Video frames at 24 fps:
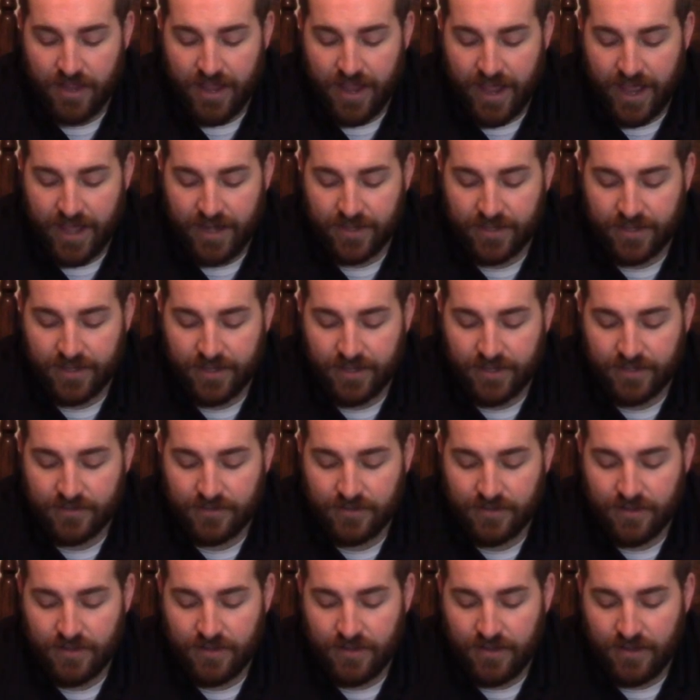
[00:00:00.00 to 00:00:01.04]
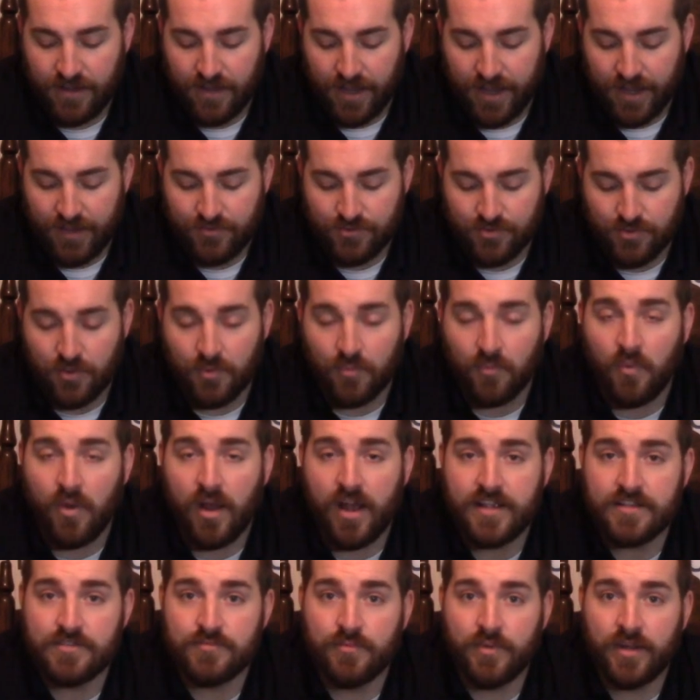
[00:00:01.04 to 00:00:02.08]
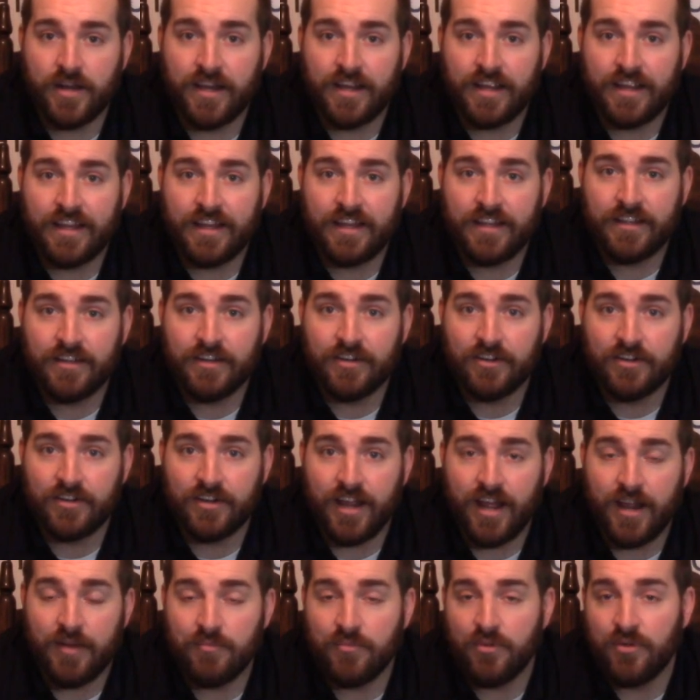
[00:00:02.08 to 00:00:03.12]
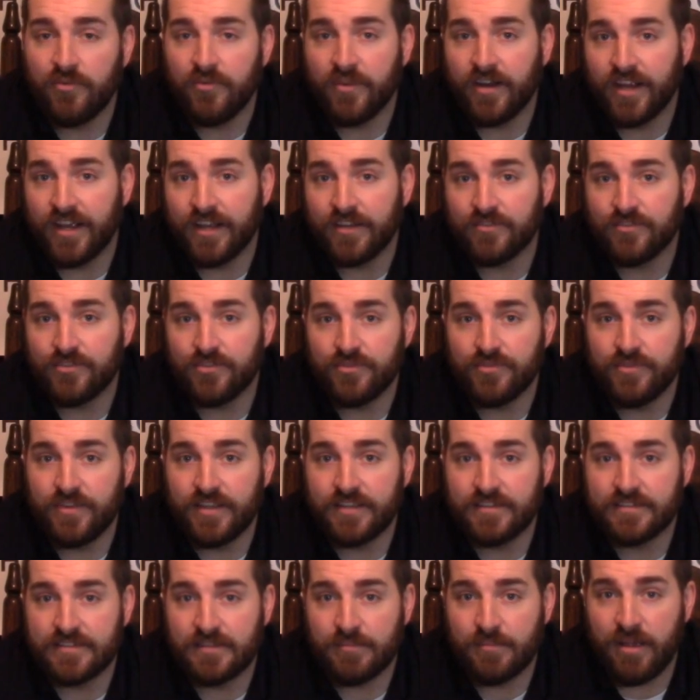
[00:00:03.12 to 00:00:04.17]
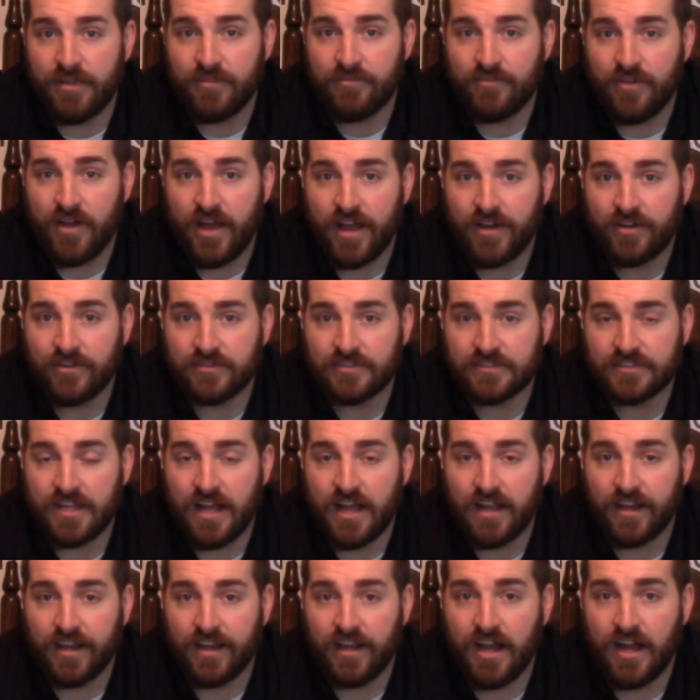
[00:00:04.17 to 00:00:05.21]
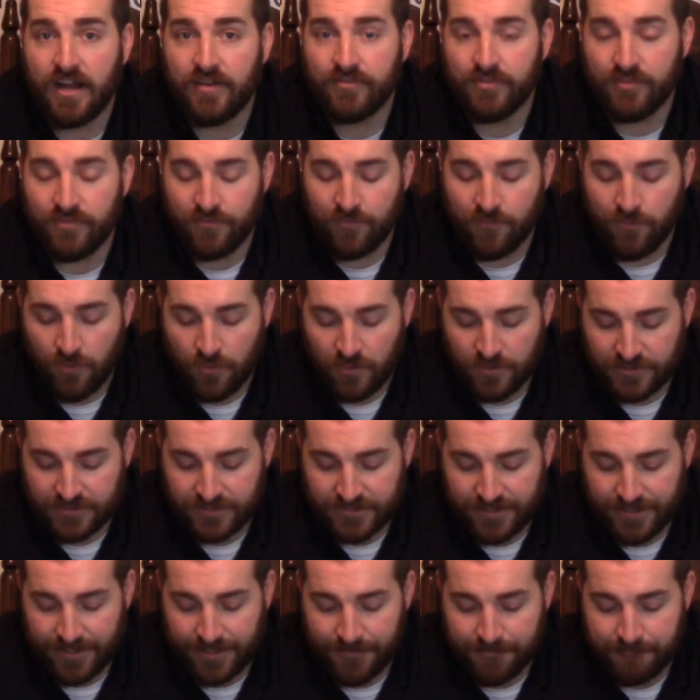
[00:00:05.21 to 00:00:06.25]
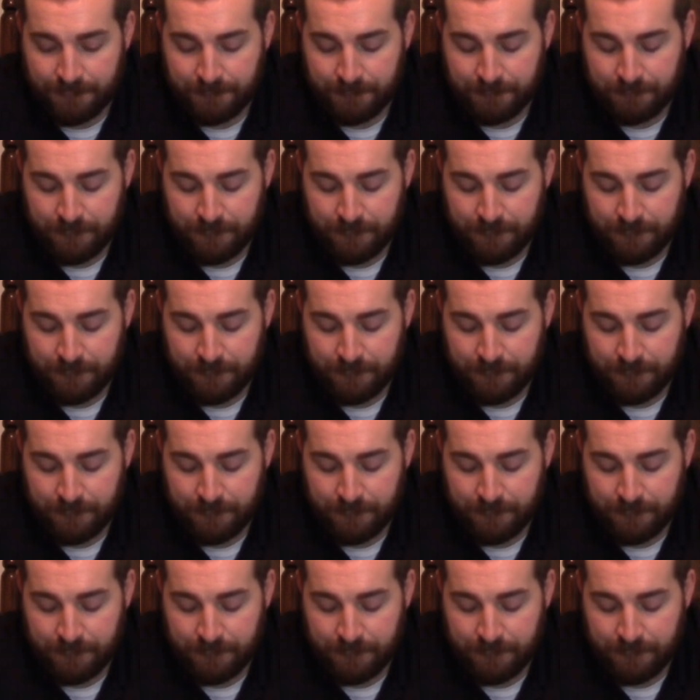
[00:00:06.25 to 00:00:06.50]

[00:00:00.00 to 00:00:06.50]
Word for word: Hannigan. I had Jordan Wise winning here and moving into the semifinals, knocking off the fourth seed.